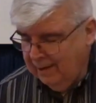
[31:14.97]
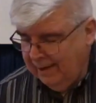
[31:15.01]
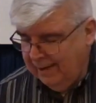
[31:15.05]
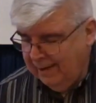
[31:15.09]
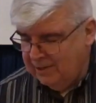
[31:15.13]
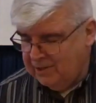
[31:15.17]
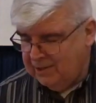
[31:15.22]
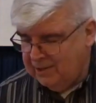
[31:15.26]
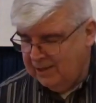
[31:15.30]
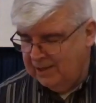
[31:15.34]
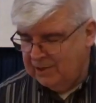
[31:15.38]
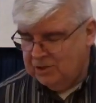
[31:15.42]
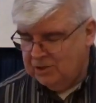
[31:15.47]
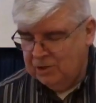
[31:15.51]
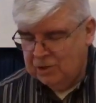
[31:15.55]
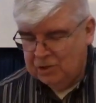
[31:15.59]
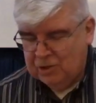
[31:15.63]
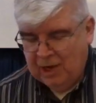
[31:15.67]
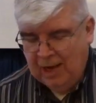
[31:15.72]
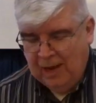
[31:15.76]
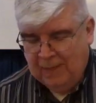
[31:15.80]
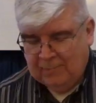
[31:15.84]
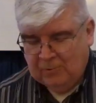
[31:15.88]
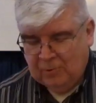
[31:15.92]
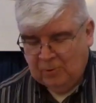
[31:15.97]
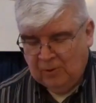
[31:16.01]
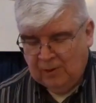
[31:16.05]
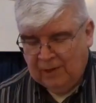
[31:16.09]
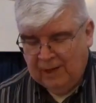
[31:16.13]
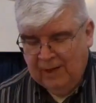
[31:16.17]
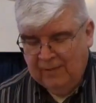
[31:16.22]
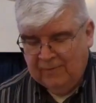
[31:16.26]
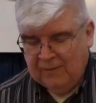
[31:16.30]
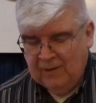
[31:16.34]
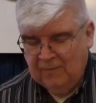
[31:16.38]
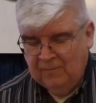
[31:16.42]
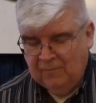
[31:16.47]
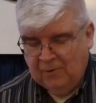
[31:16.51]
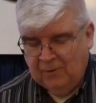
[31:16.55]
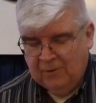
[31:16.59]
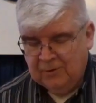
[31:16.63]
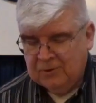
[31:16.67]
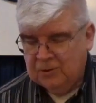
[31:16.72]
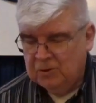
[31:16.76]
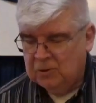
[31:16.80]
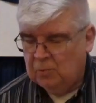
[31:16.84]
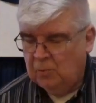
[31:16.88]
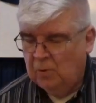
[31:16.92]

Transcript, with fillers: He says in chapter 11 and verses